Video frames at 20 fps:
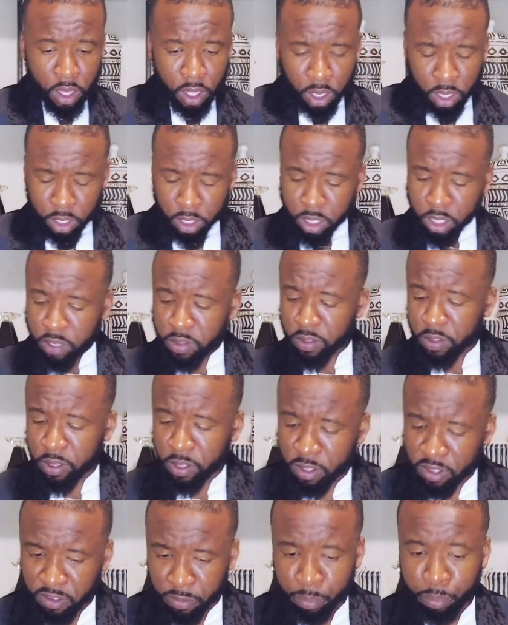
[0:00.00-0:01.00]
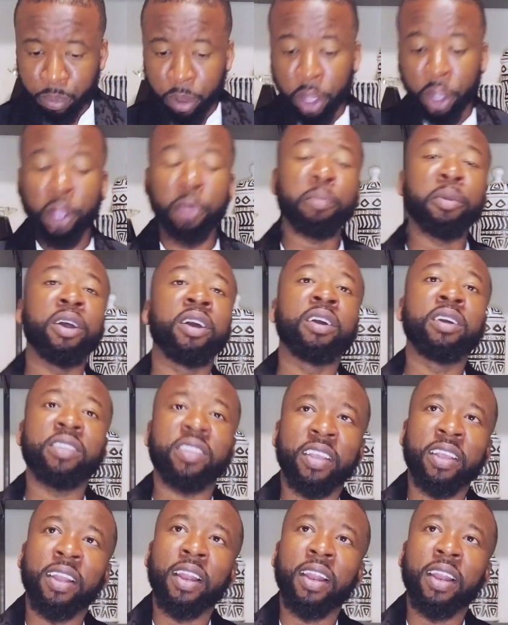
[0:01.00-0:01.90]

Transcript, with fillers: This is bergamot and